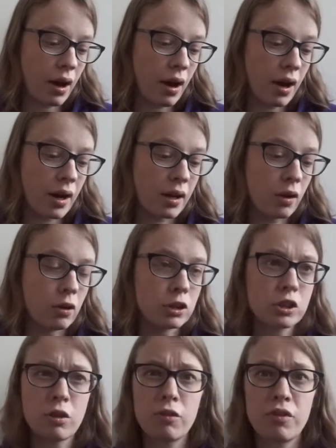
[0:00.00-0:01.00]
I
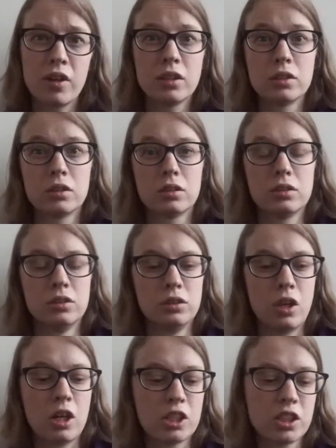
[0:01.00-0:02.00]
also felt
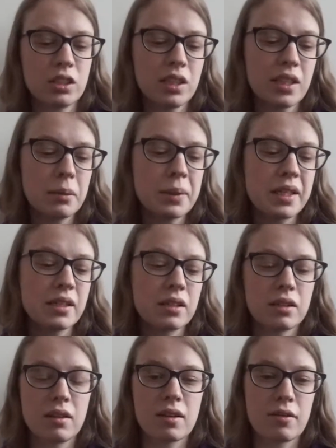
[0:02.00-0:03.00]
nausea a little bit.
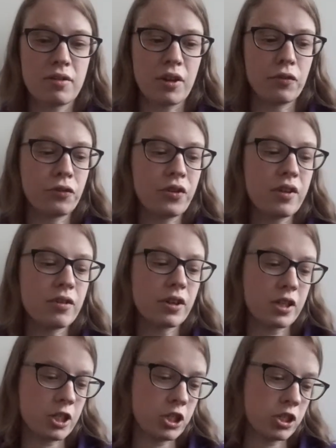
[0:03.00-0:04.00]
I felt
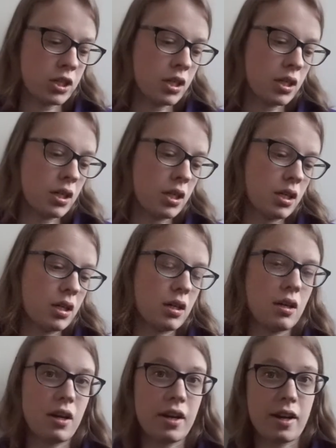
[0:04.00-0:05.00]
feverish.
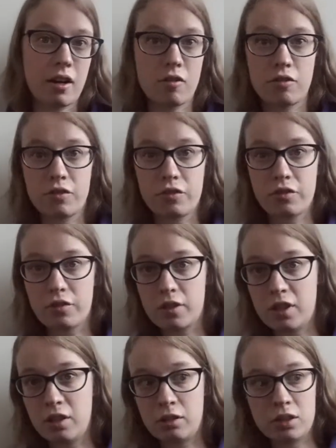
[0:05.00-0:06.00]
I have
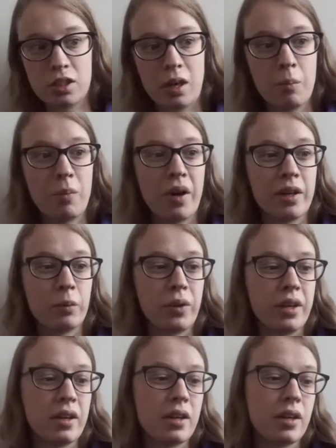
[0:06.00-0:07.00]
it noted down, by the
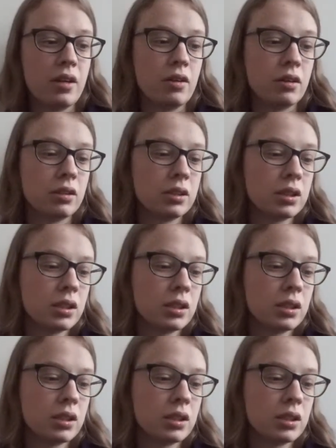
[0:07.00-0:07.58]
way, here.